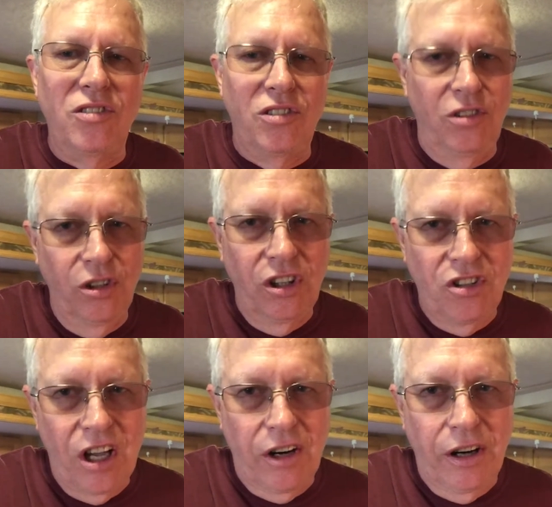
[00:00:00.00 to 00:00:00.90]
to the
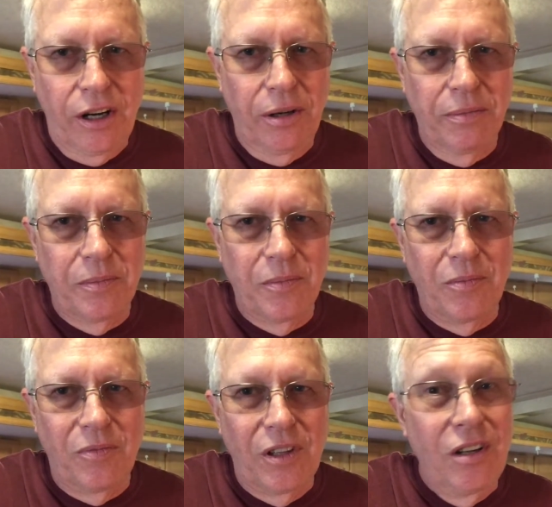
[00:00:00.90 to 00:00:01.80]
generator.
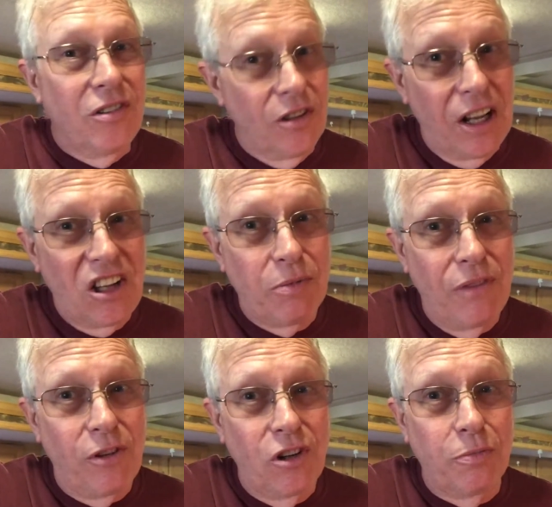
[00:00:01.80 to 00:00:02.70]
So that's my
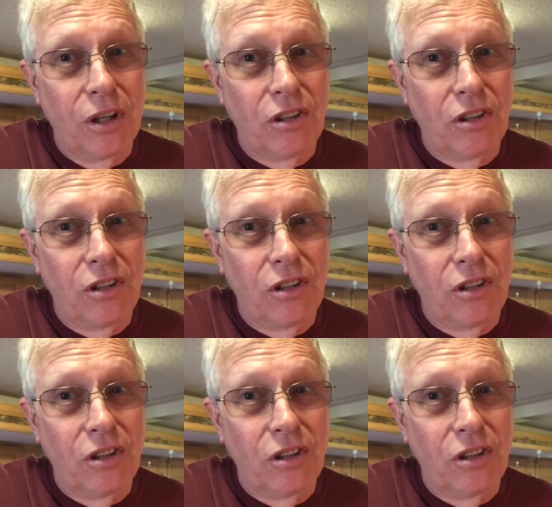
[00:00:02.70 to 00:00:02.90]
first big